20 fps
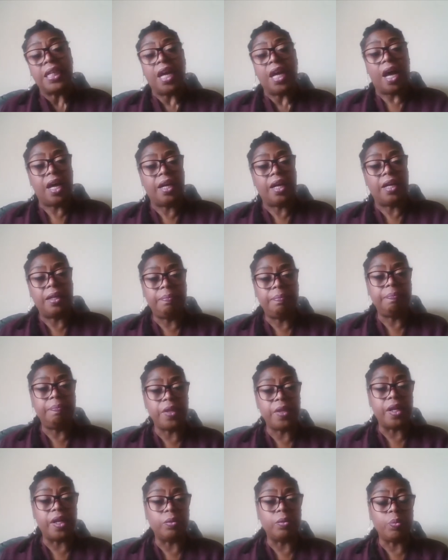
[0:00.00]
um, you
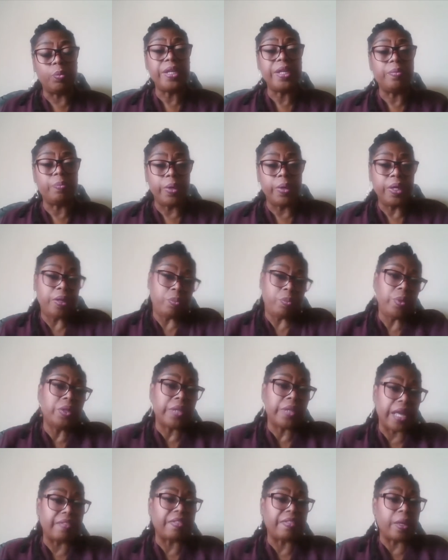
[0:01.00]
know, we we we'll
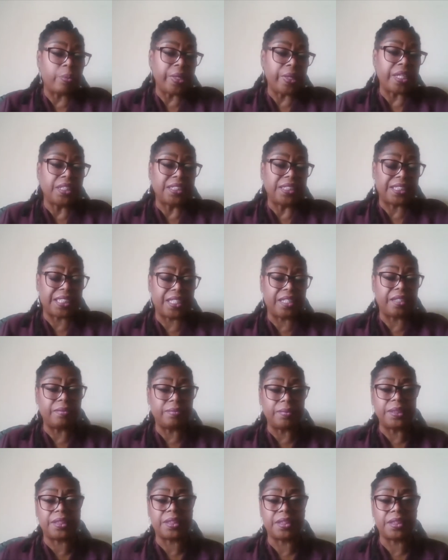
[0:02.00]
get there. We can see it.
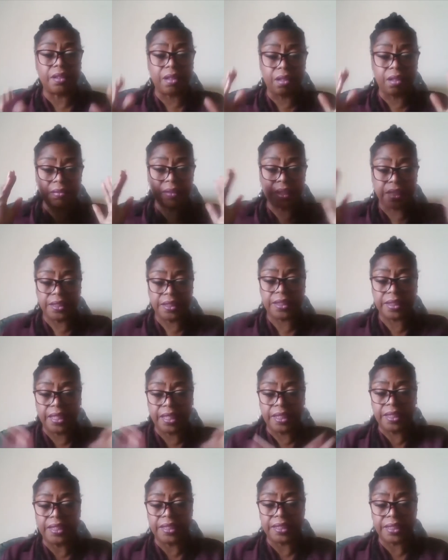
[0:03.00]
It's on our it's
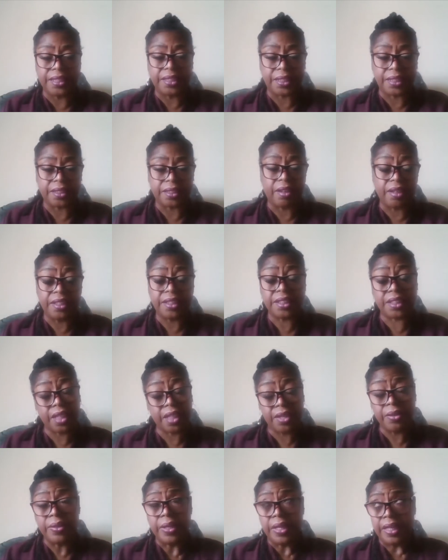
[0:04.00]
it's in sight.
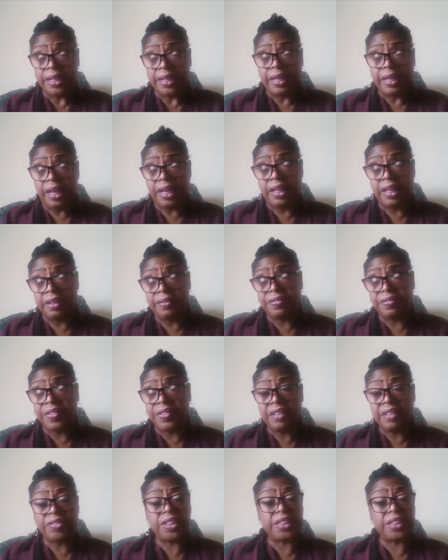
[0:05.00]
So uh,
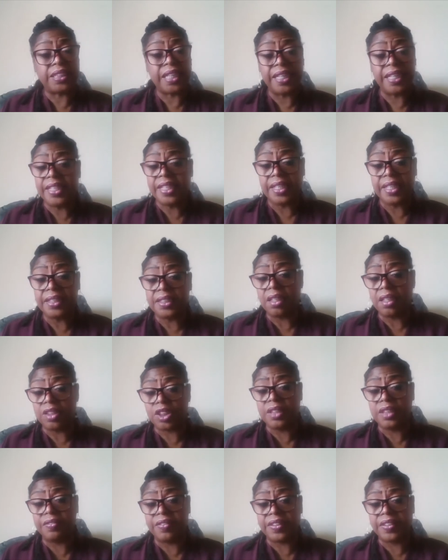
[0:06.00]
five to ten years, our
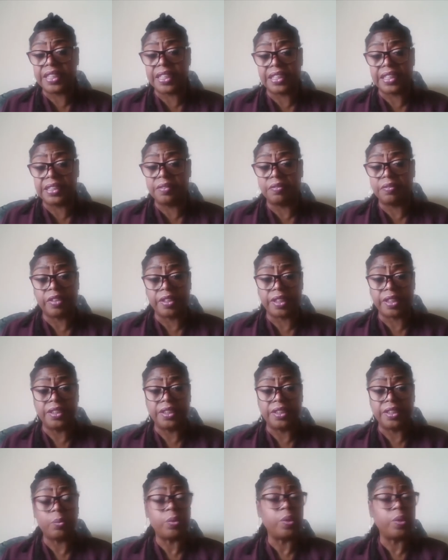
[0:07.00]
chief executive reckons
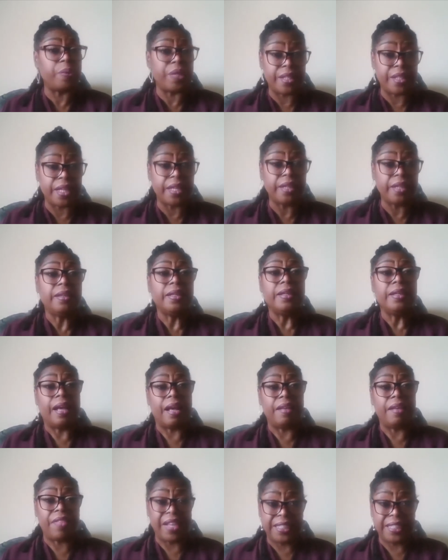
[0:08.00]
that we'll be there, and
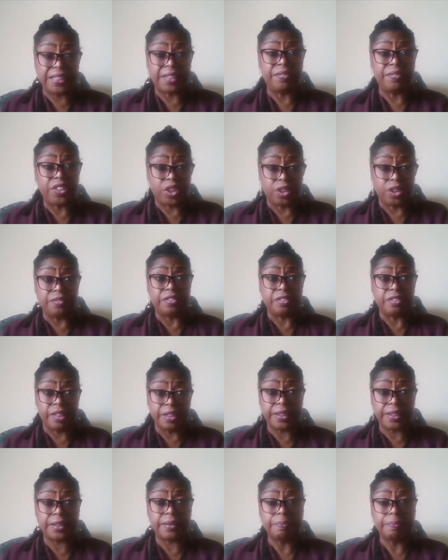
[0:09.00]
that is the vision for
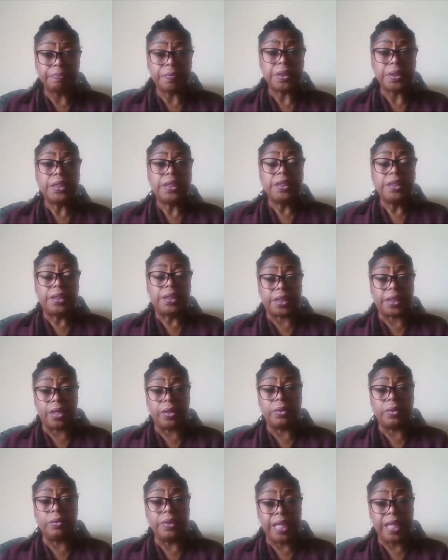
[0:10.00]
us.
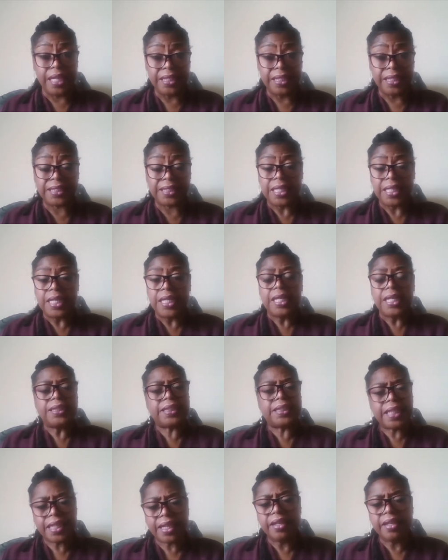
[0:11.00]
So yes,
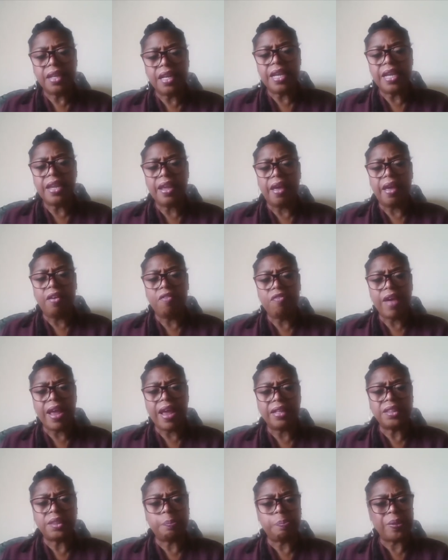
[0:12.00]
Secondly,
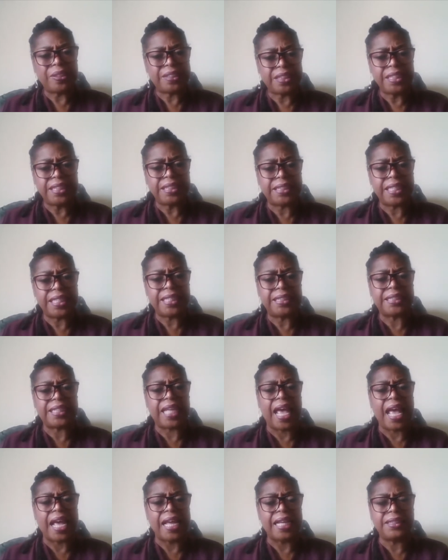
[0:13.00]
around businesses
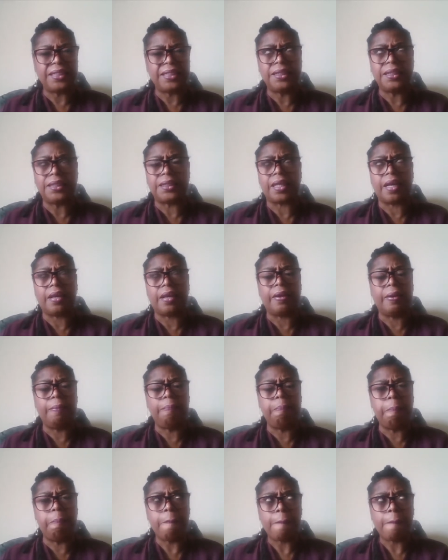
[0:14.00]
and
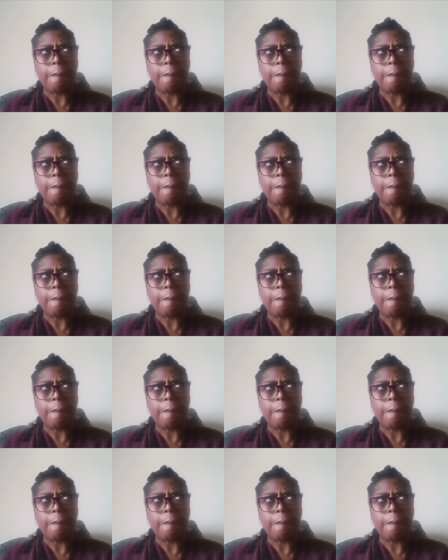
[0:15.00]
um,